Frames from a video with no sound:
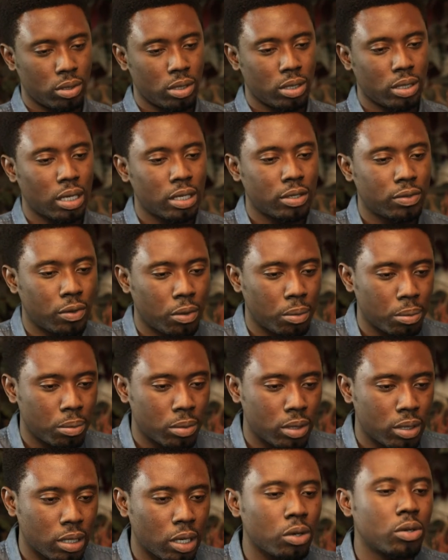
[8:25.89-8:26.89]
It starts okay.
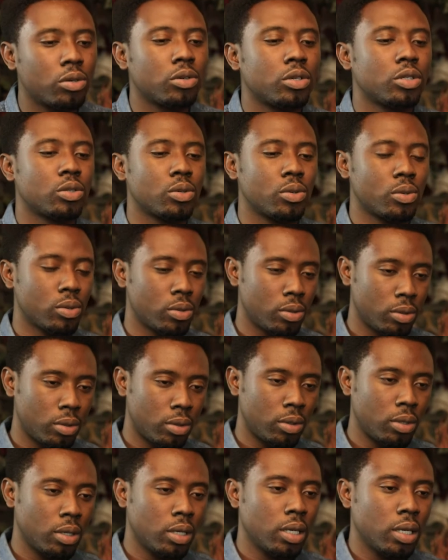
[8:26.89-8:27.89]
from secondary school
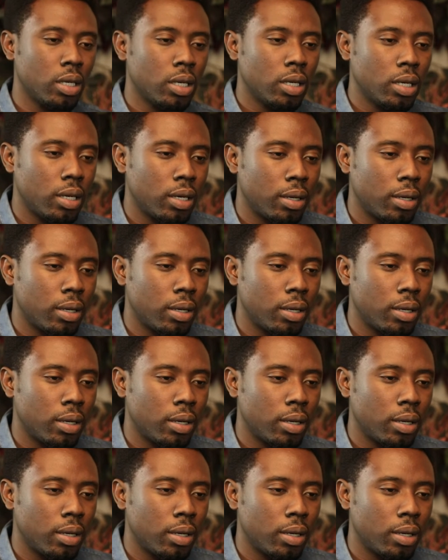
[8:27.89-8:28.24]
mm -hmm.